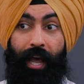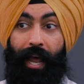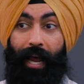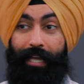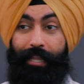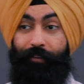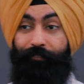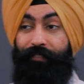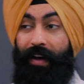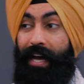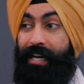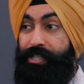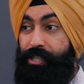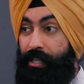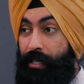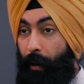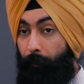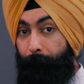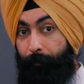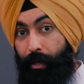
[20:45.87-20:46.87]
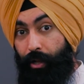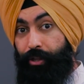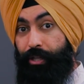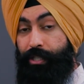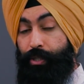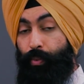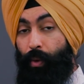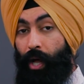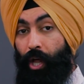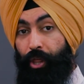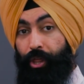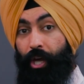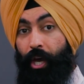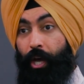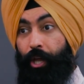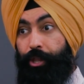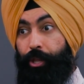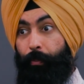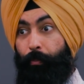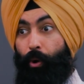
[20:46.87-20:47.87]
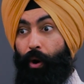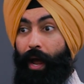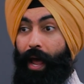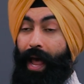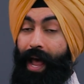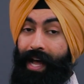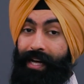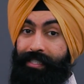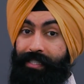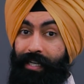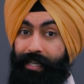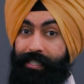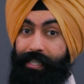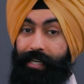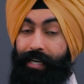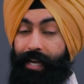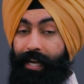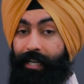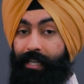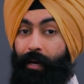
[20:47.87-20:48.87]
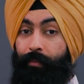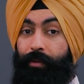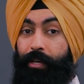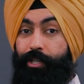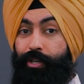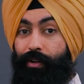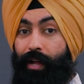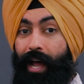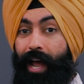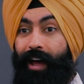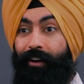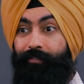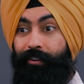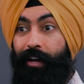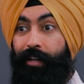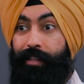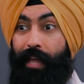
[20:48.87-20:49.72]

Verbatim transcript: And the faster you can build this wealth, the more assets and income that you'll have.